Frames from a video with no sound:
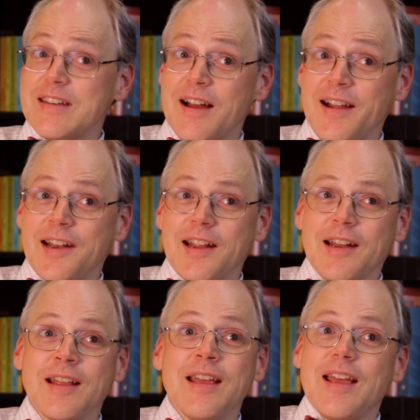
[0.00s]

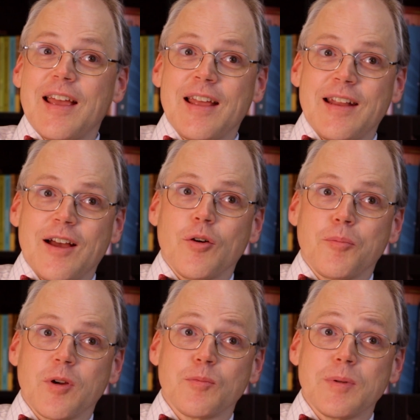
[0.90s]
dining, and now a
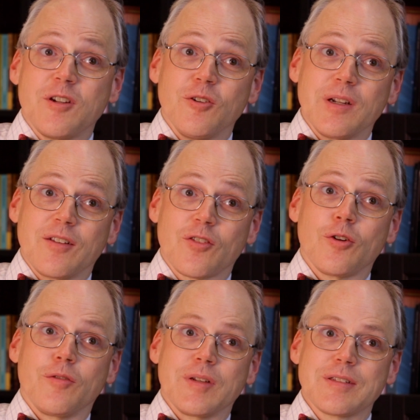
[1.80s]
Presbyterian
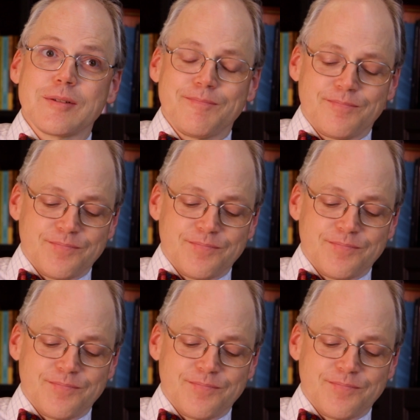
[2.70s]
service.